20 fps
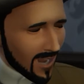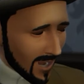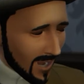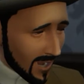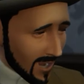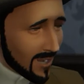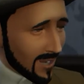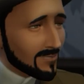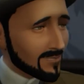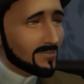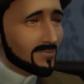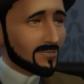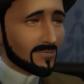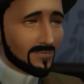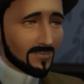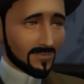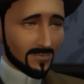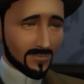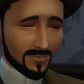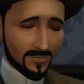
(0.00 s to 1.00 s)
you will
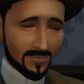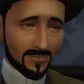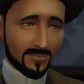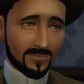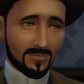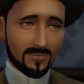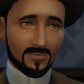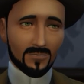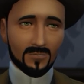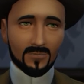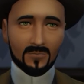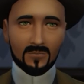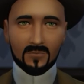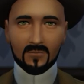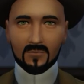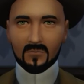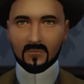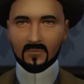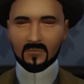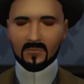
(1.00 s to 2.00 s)
always find
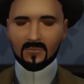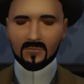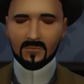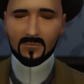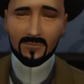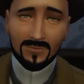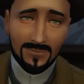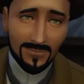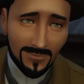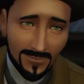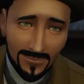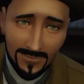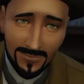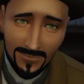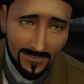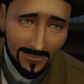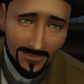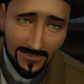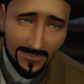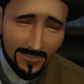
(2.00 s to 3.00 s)
scratches round a
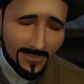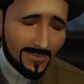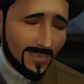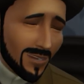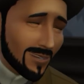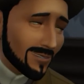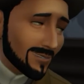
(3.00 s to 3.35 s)
keyhole.